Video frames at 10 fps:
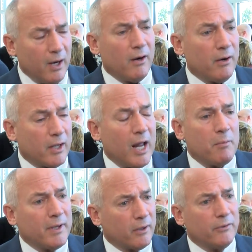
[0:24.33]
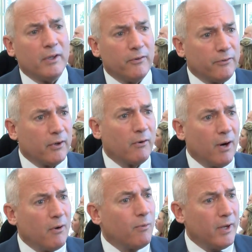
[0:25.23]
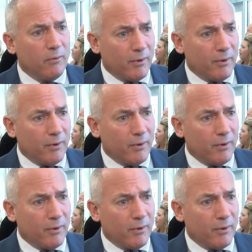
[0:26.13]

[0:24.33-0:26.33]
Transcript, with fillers: our economy continues to grow, we,